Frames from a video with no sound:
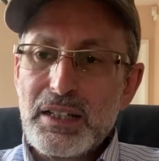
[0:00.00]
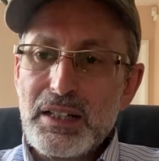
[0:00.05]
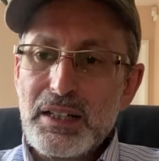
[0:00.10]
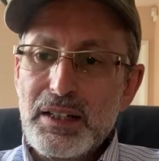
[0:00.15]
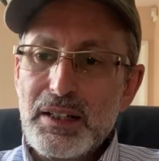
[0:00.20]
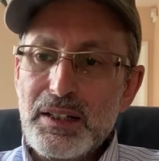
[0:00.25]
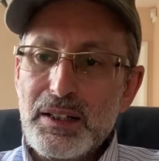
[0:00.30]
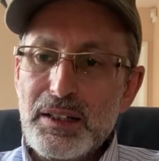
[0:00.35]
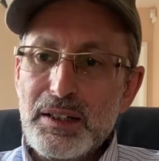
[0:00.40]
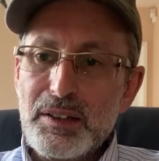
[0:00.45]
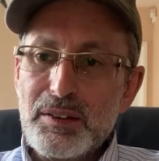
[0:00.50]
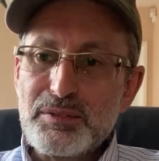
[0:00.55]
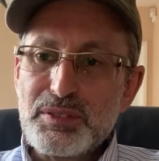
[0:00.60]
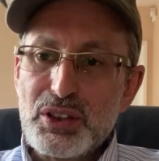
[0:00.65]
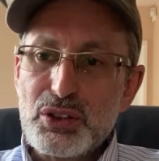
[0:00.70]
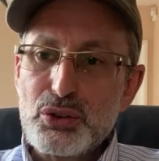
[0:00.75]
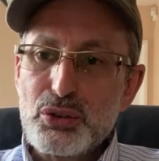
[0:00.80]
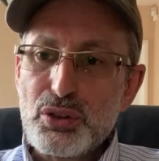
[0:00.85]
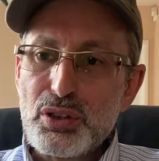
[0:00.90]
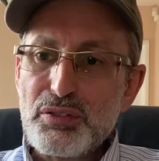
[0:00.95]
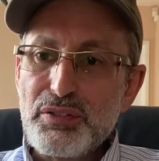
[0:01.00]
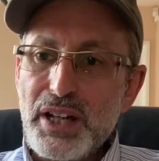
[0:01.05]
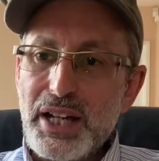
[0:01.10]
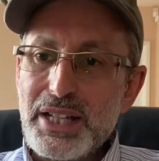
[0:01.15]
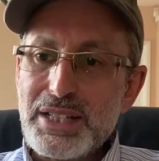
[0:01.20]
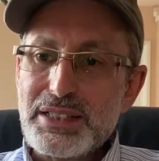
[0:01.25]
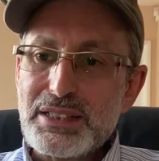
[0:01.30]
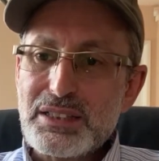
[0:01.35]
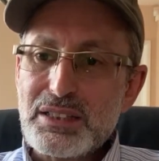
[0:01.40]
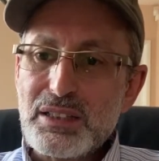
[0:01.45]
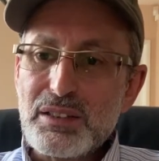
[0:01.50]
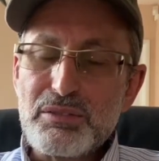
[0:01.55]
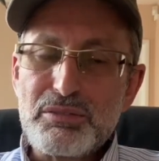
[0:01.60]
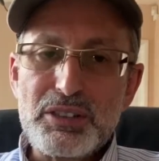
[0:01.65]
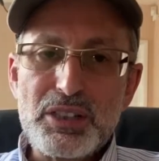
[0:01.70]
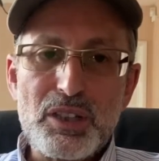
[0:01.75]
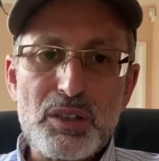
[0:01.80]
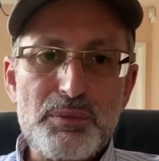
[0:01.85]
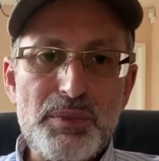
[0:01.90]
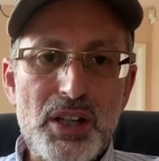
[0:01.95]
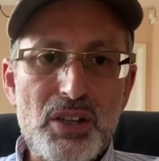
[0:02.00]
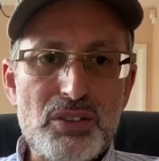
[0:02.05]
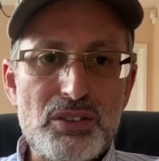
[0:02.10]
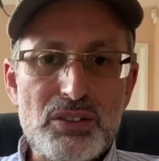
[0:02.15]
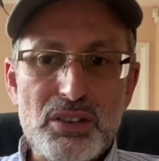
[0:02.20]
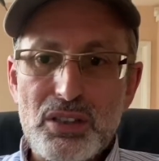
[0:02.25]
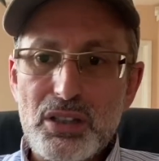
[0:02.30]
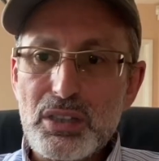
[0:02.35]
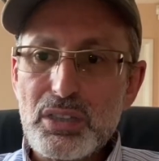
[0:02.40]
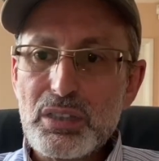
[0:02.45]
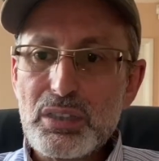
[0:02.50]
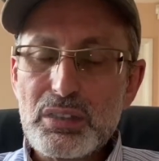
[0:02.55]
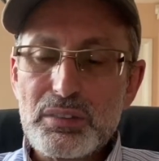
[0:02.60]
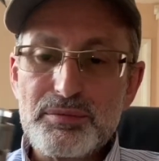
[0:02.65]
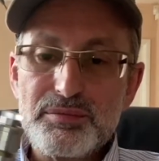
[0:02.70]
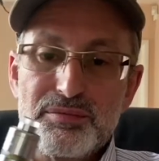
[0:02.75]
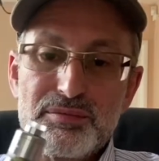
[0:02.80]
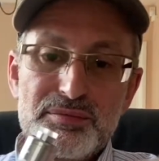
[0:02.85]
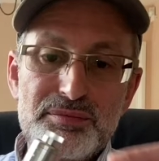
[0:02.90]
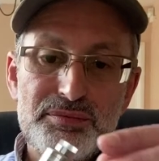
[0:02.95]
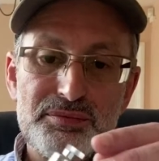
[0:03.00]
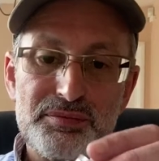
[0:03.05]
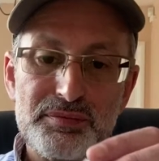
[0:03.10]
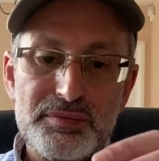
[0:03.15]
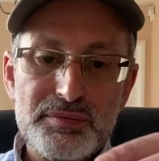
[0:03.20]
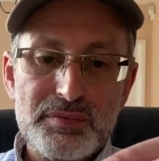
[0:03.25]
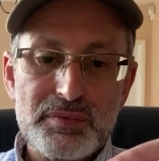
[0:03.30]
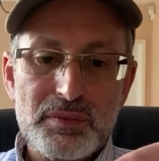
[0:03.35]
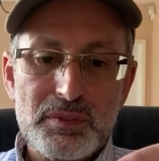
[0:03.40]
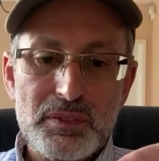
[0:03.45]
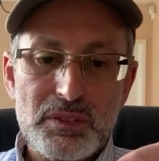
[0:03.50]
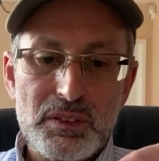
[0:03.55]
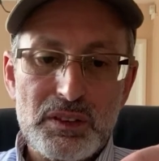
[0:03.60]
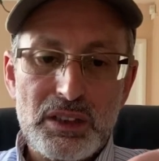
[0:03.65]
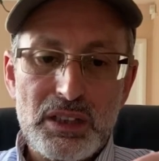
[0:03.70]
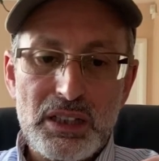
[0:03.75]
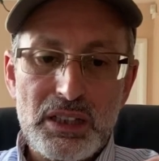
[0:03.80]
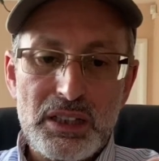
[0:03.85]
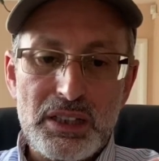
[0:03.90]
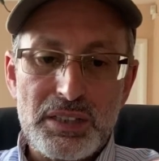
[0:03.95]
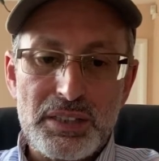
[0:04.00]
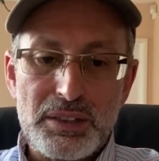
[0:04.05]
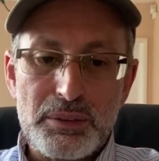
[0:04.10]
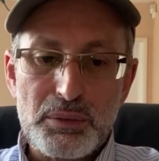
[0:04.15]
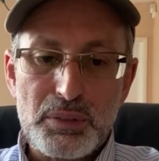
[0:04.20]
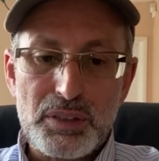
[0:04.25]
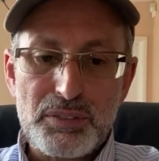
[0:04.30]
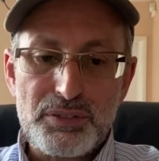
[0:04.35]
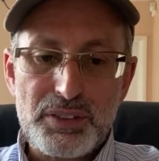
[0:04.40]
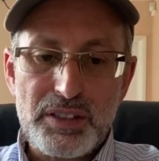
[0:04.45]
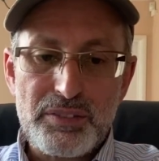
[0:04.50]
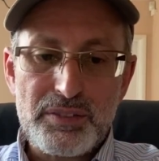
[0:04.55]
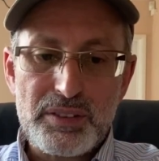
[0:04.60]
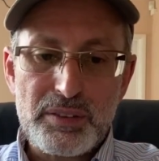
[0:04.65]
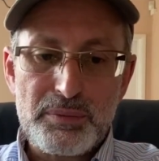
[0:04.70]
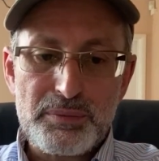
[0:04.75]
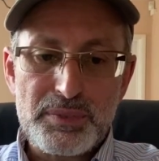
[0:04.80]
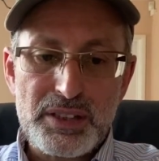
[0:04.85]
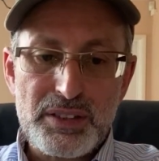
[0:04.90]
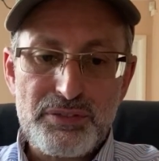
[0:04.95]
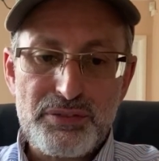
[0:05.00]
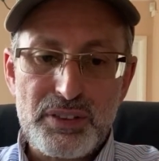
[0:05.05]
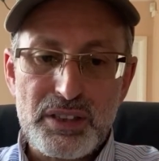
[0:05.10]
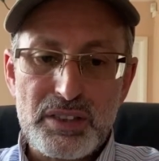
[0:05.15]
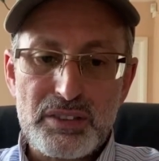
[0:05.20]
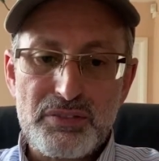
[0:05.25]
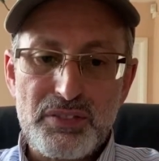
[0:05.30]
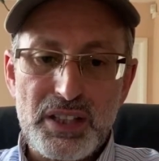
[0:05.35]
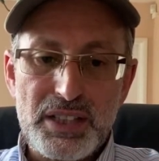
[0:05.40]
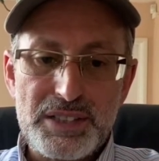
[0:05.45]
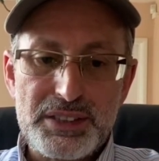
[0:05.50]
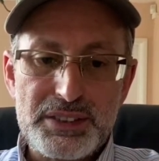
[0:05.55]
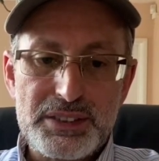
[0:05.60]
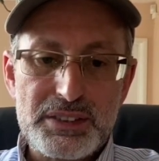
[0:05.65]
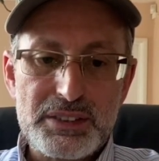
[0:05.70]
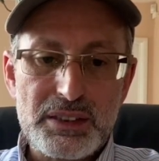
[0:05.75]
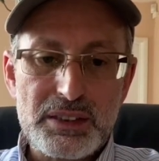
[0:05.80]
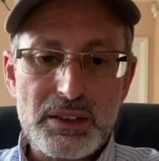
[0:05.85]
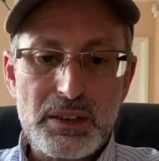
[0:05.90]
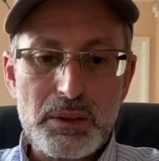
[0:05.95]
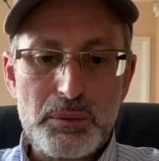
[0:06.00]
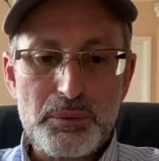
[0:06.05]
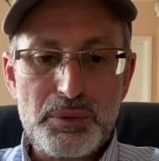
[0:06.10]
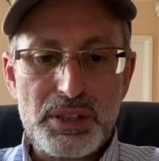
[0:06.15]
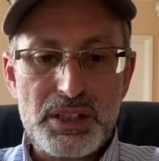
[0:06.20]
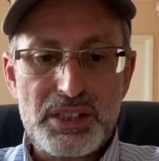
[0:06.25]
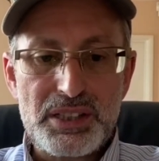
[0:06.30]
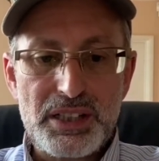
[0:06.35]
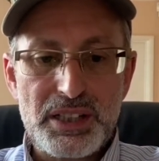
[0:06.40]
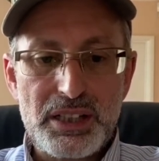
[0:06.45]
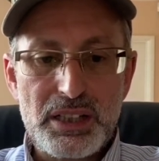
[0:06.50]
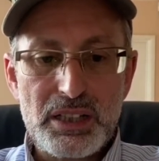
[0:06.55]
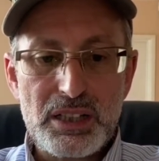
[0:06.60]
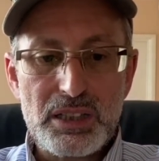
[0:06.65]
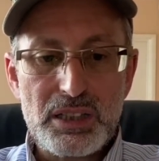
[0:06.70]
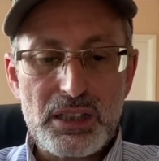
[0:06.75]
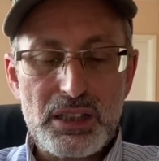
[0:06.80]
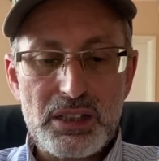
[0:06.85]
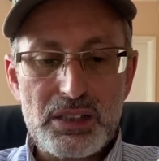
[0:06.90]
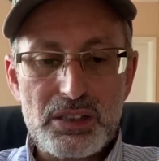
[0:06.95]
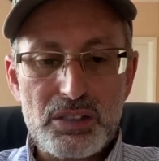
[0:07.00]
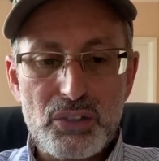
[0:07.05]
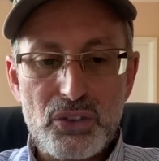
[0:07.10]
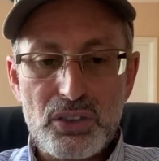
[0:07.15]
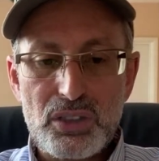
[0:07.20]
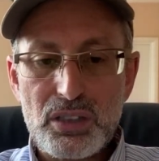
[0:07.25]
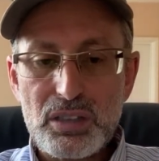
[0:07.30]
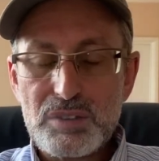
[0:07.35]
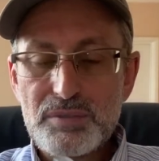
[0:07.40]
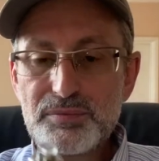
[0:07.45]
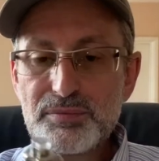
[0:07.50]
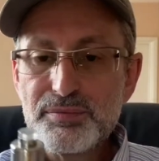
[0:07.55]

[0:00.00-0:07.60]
Um, they should have asked a real master longer, and would have given him different advice, but thinner and longer.